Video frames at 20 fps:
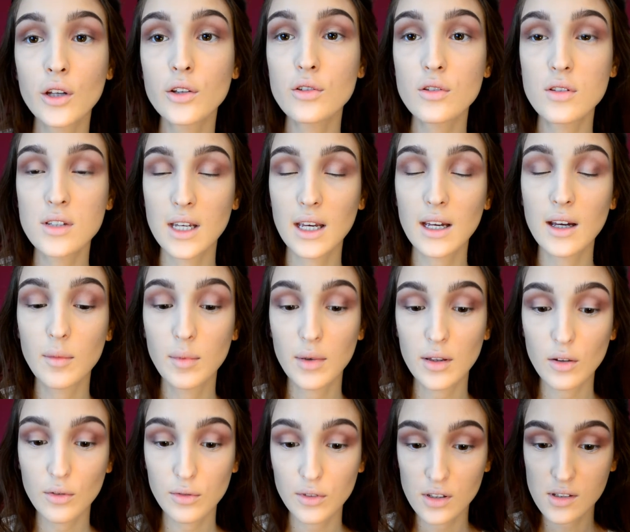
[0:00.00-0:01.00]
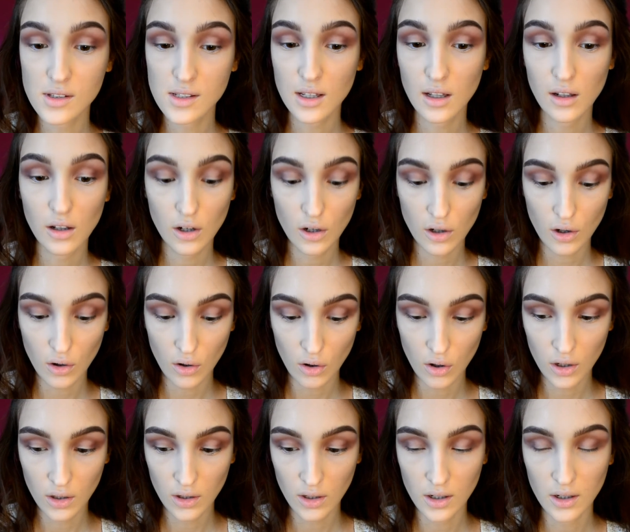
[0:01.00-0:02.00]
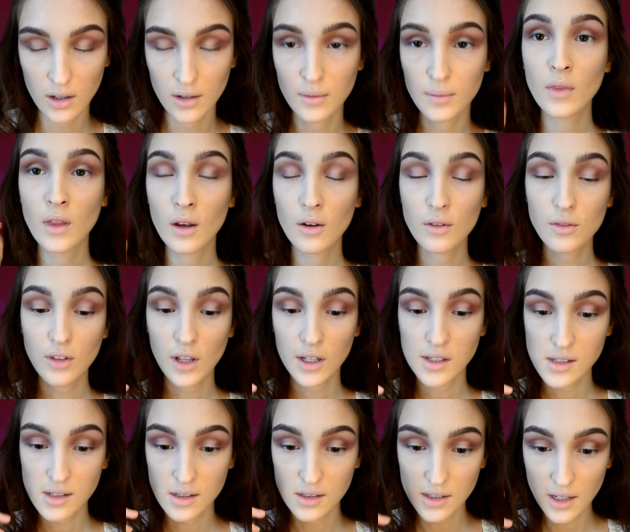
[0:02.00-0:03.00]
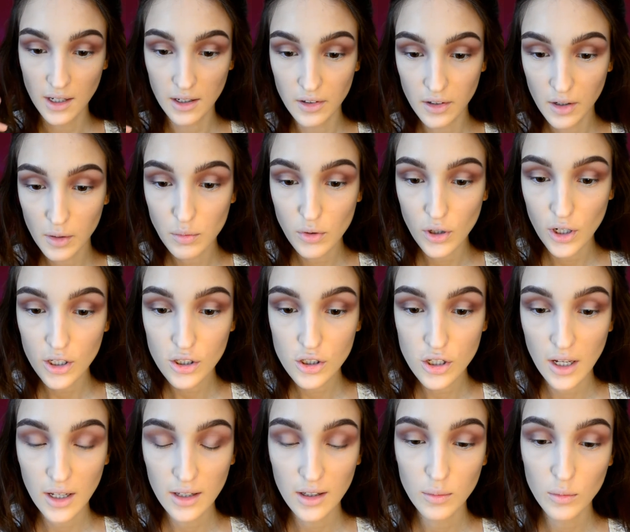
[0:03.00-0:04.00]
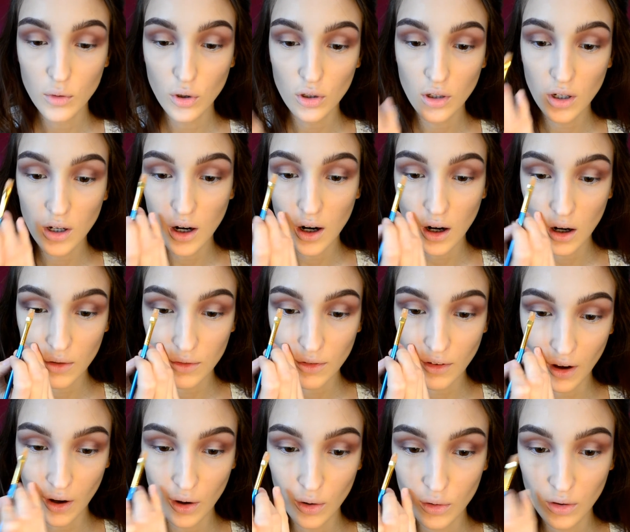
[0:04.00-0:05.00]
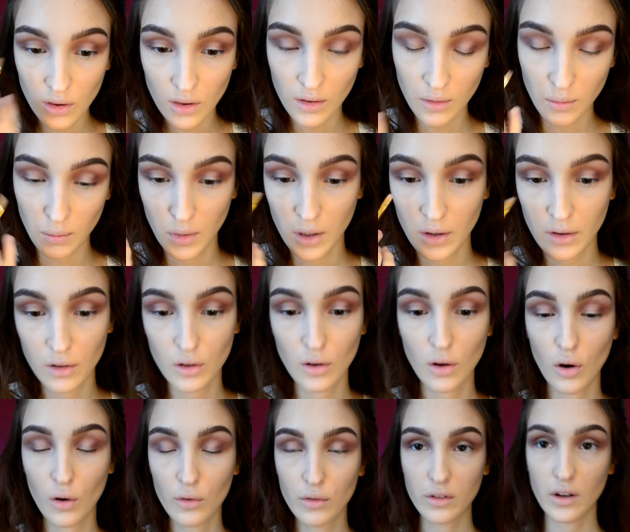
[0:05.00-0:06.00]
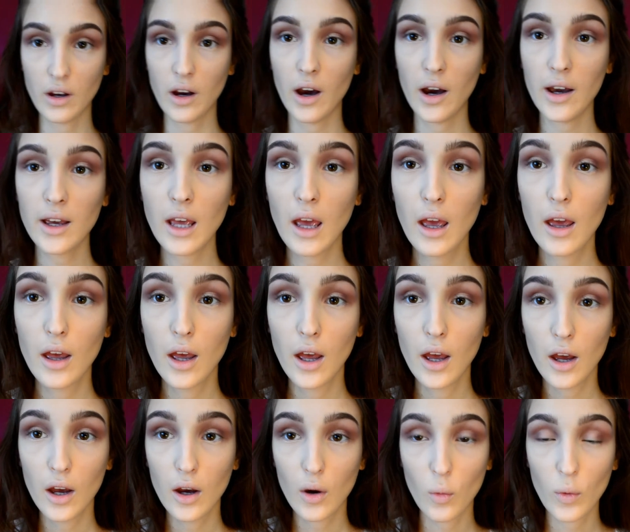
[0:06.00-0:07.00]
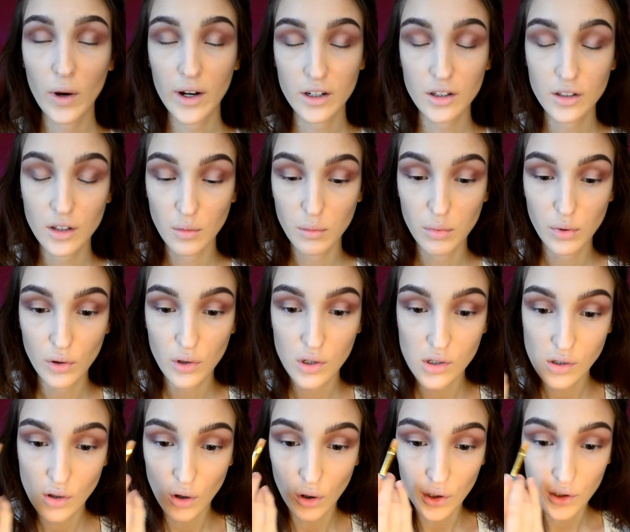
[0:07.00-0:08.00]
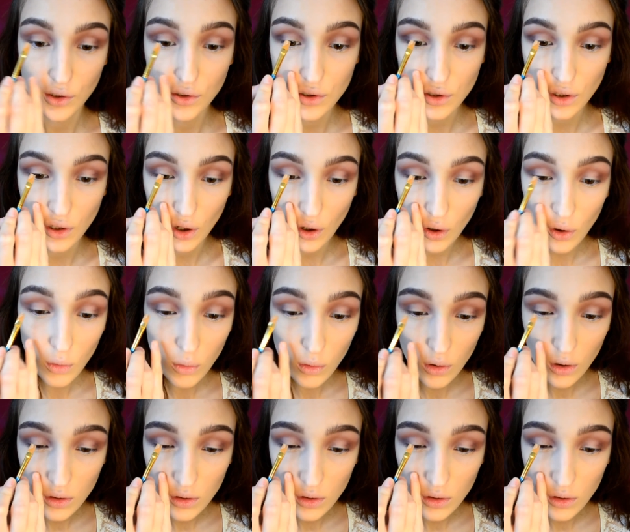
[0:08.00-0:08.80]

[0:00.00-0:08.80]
to take a bit of concealer on a flat synthetic brush and I'm going to carve out the middle of the eye where the blue is going to go.